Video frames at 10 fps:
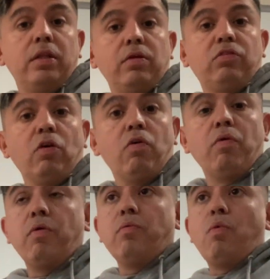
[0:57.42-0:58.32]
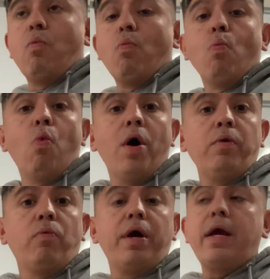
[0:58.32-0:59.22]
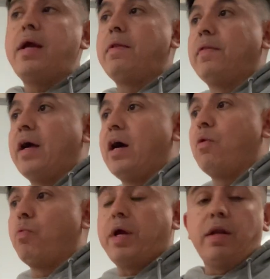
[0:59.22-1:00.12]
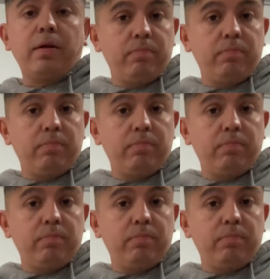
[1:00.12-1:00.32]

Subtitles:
so one way that we